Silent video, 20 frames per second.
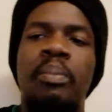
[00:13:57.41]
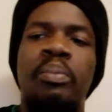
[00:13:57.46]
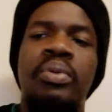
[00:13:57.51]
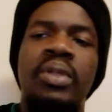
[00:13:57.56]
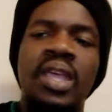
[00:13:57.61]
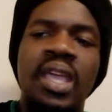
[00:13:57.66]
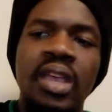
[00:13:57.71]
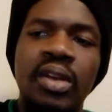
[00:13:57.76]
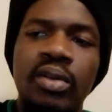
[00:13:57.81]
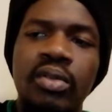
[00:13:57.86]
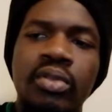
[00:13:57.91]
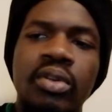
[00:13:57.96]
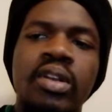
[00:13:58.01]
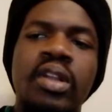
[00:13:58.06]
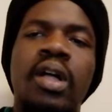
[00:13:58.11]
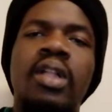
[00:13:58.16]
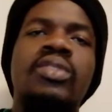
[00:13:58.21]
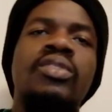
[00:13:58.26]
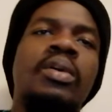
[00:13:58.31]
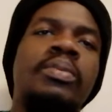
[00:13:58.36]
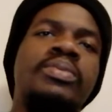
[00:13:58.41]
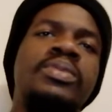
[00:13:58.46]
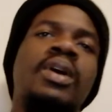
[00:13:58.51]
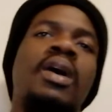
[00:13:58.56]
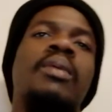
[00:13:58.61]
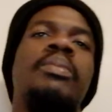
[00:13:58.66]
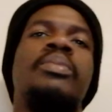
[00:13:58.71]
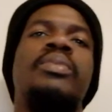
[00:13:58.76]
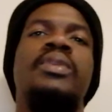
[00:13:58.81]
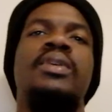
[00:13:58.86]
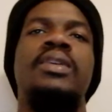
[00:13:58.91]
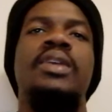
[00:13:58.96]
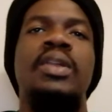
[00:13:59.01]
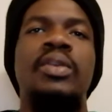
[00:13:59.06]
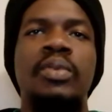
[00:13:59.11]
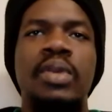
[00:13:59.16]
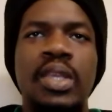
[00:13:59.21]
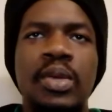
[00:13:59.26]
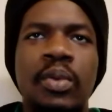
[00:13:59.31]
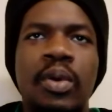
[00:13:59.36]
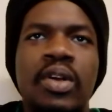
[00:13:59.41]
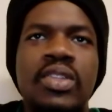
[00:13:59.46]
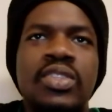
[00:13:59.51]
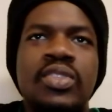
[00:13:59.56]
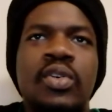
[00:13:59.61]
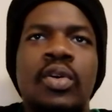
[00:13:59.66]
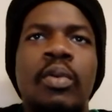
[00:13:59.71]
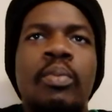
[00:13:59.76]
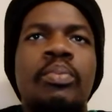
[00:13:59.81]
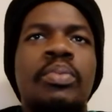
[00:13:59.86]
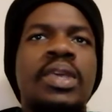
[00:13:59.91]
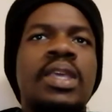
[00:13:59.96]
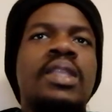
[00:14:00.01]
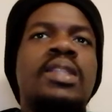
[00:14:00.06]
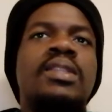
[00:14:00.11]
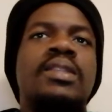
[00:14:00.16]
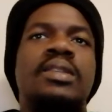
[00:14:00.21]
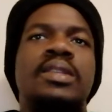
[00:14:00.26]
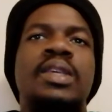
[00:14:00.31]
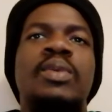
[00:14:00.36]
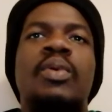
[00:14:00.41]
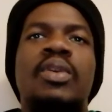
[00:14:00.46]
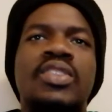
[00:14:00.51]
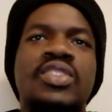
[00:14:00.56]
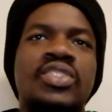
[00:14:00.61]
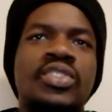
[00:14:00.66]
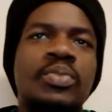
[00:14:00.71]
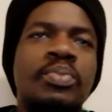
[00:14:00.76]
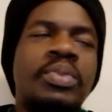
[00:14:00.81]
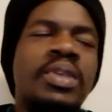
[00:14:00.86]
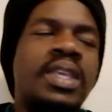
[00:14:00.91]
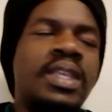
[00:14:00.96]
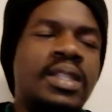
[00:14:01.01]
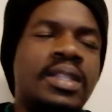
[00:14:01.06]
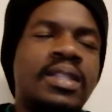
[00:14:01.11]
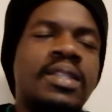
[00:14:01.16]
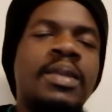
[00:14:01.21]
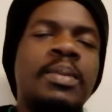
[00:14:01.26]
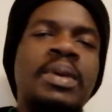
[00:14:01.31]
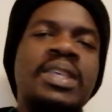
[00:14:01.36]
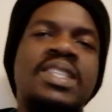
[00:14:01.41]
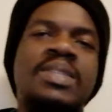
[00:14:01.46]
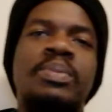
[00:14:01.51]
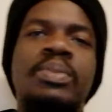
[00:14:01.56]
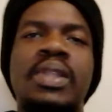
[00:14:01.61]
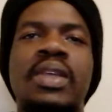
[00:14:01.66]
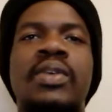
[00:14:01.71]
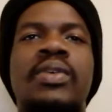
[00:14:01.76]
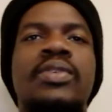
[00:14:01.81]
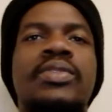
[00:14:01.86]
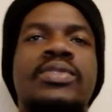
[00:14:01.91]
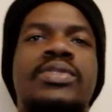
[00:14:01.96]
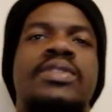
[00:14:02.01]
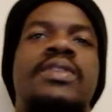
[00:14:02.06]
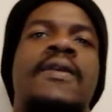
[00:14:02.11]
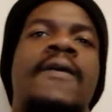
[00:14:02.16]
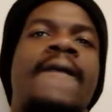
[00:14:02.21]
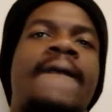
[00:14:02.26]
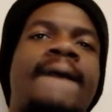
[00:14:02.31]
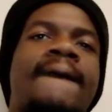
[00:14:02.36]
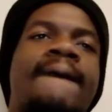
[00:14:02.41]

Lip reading: Play Ronaldo up top. You know, he wants to compete. He wants to beat the best players.